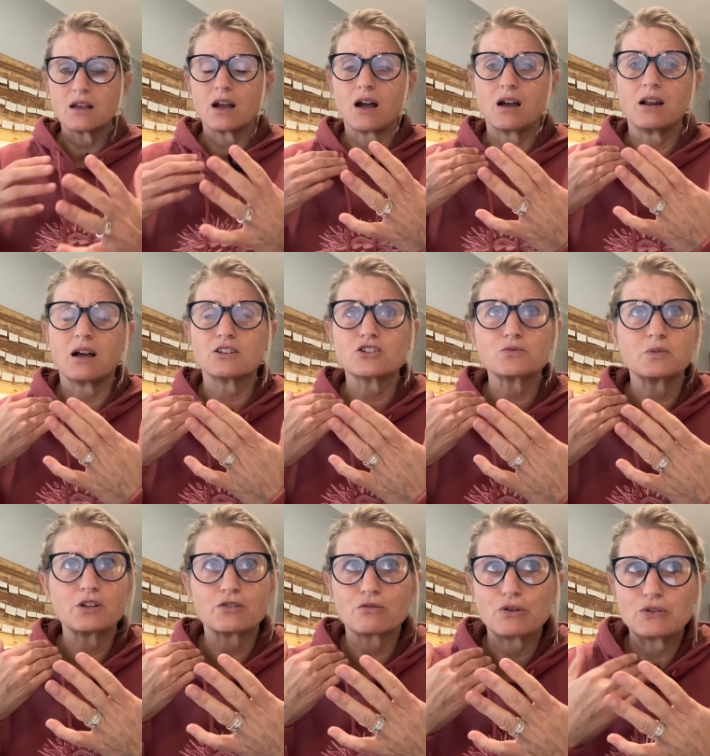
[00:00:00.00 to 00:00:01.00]
And I just want
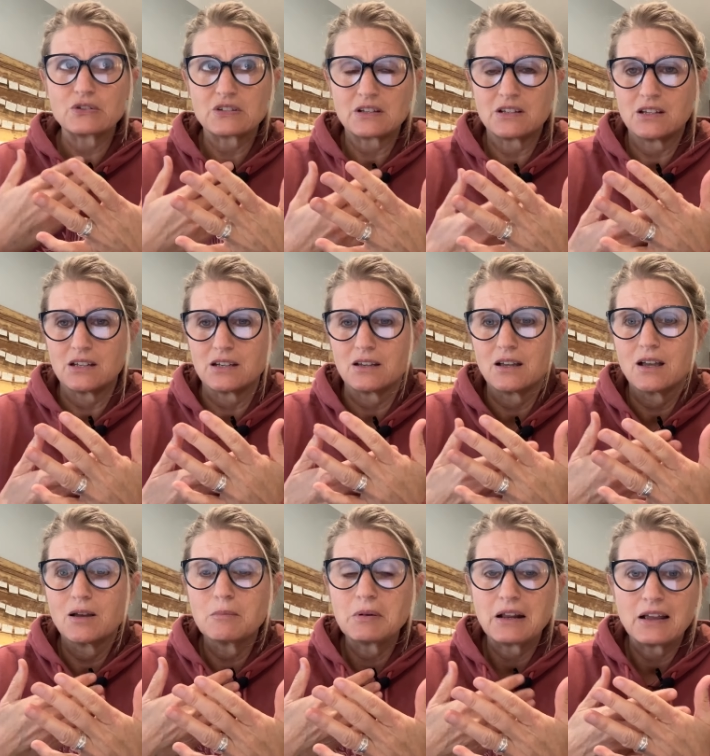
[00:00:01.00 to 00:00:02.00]
to throw this in here.
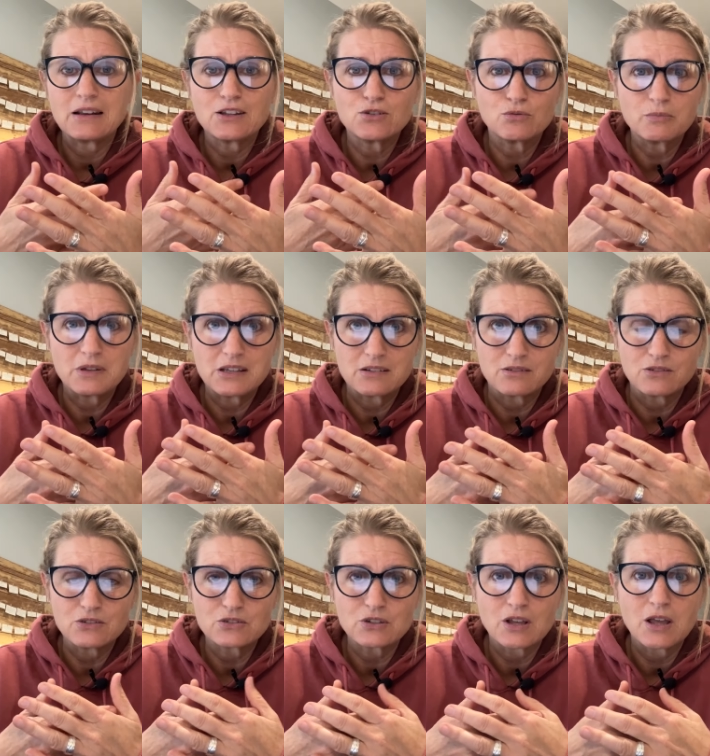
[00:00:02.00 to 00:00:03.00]
Planning your
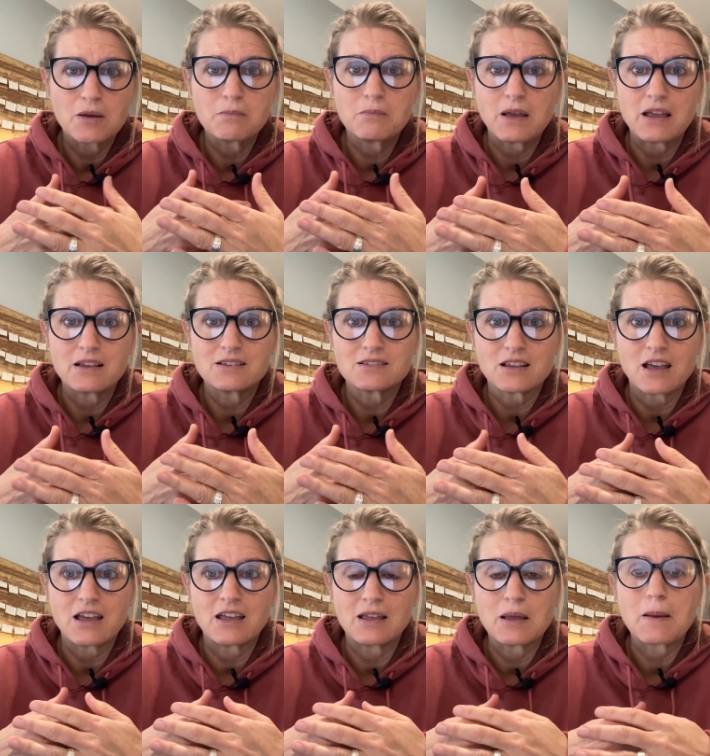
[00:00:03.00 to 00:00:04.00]
meals makes
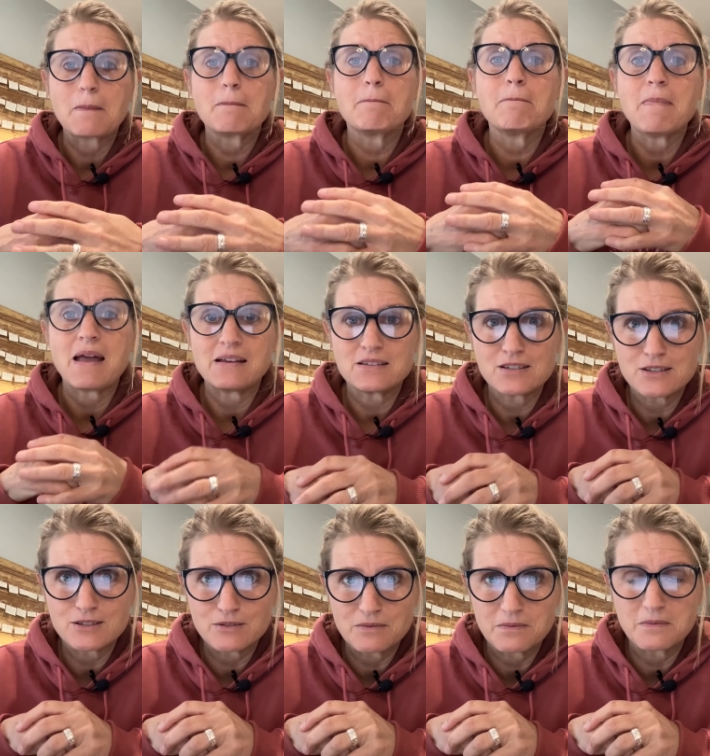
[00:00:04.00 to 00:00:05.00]
a
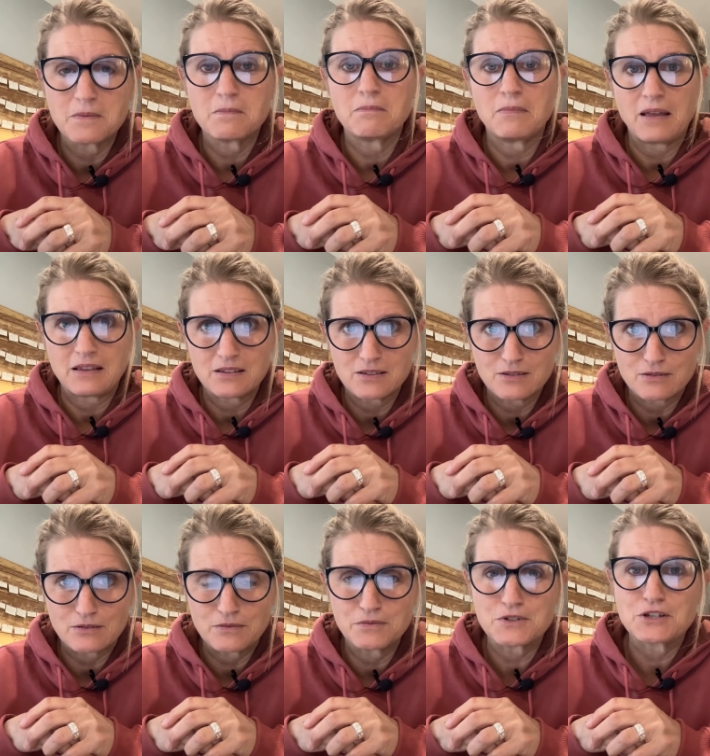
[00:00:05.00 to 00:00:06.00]
massive,
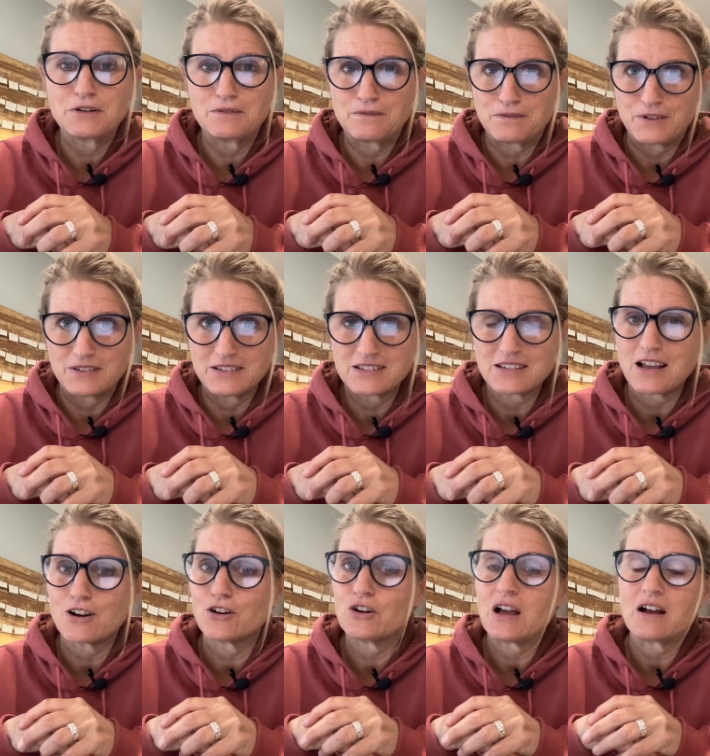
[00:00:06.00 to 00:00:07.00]
massive difference. I
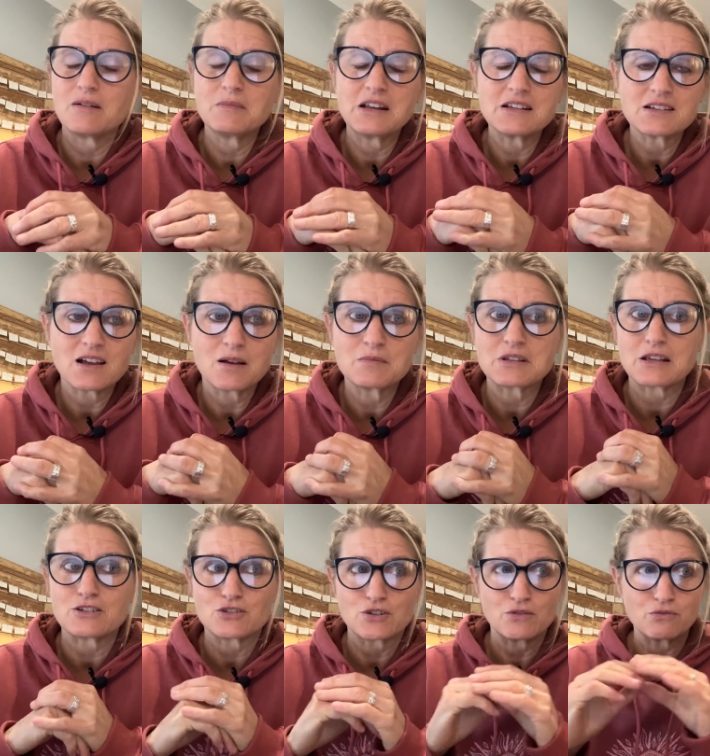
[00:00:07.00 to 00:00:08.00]
don't know how many times I
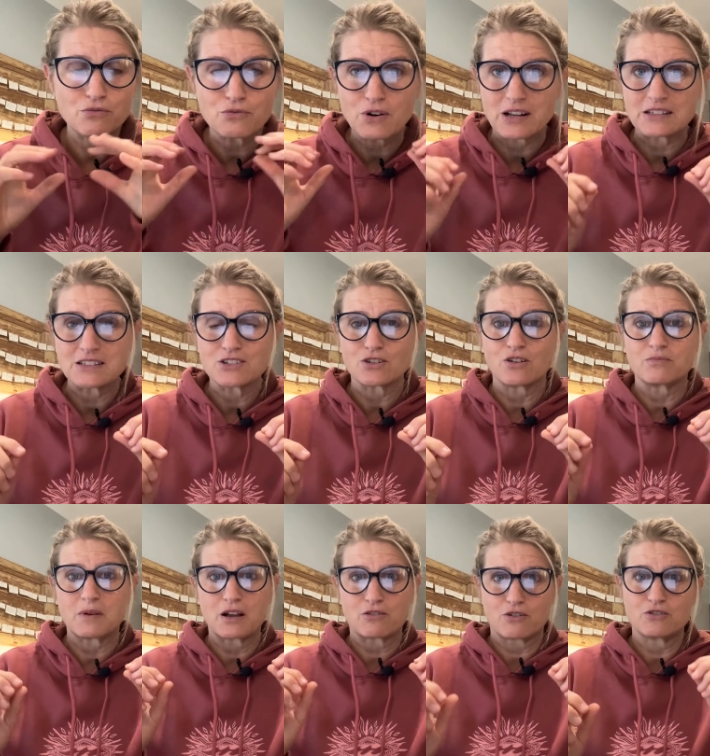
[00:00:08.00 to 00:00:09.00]
stood in front of
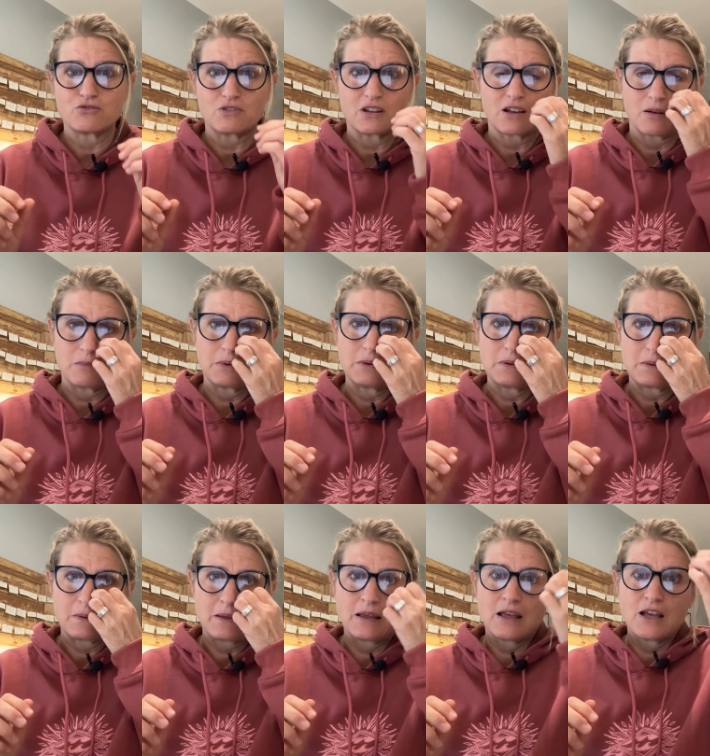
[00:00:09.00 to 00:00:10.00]
my grocery cupboard
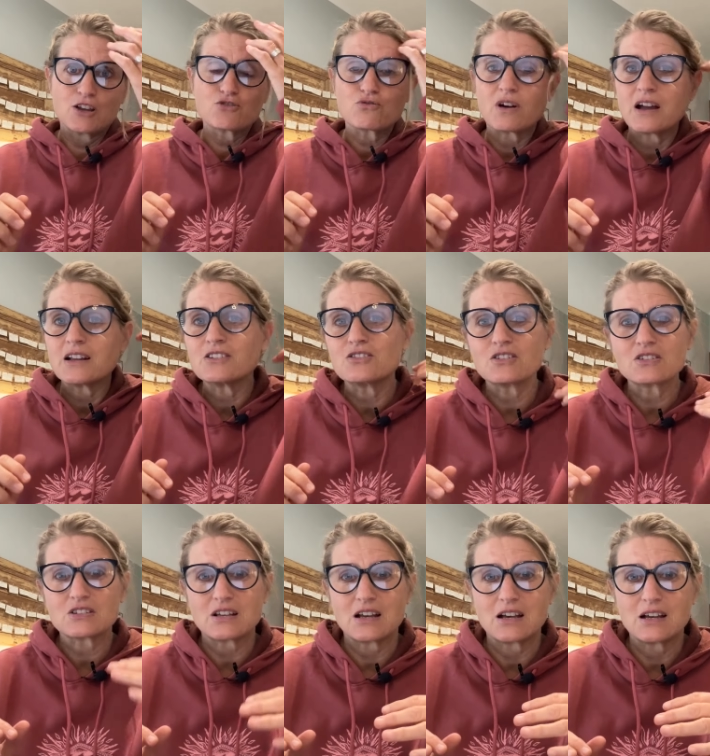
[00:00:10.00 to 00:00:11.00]
trying to
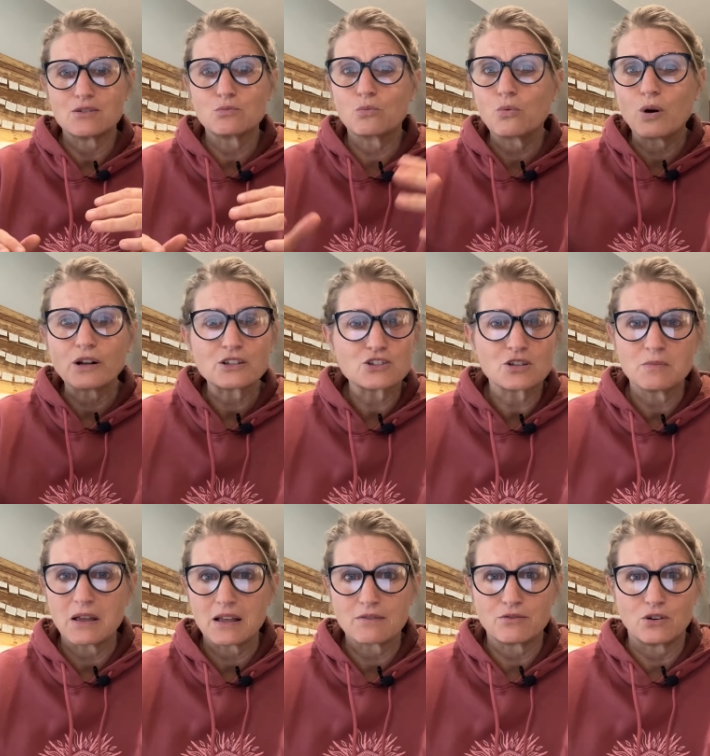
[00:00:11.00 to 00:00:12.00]
decide what to
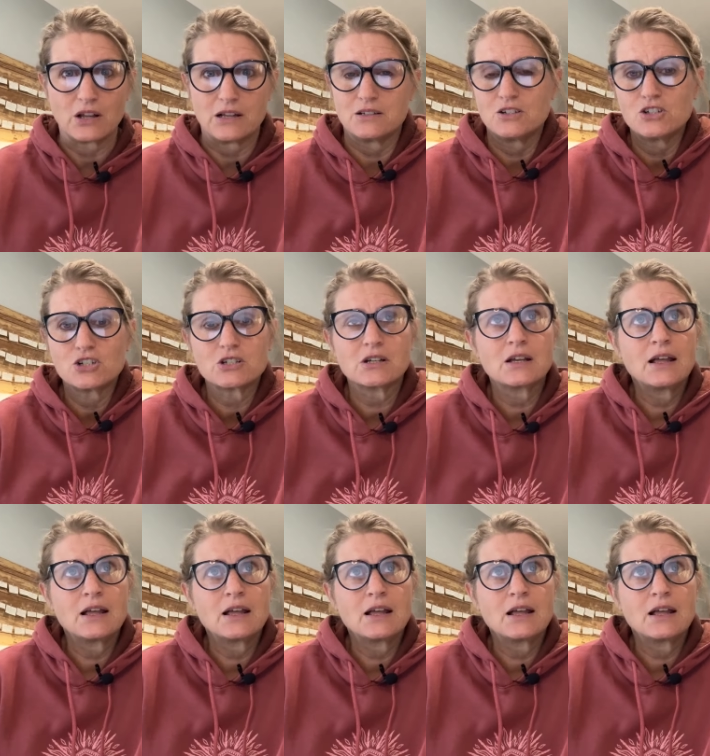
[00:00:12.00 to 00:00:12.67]
make for lunch,